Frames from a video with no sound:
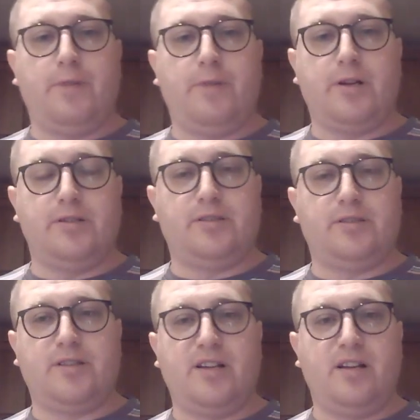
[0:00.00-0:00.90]

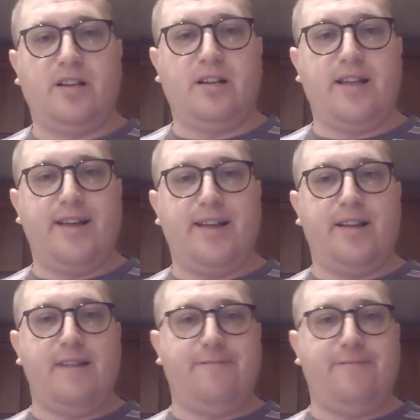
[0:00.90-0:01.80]
Because
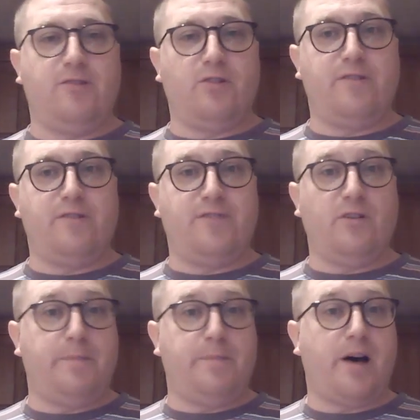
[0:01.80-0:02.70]
if you're
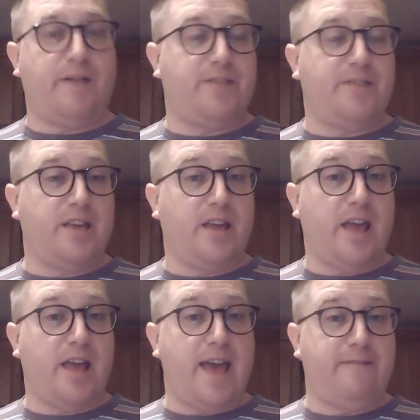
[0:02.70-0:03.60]
not part of
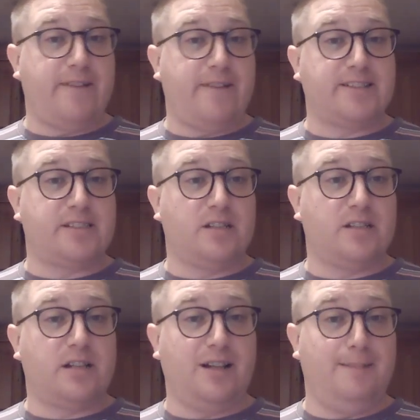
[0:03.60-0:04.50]
the
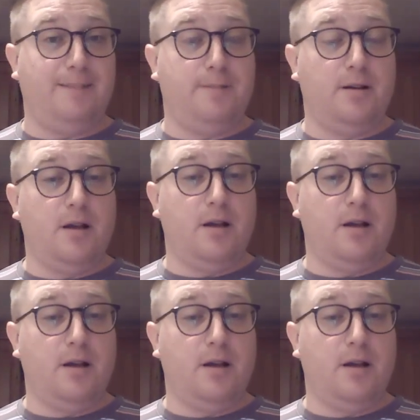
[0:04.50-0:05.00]
Airfix club,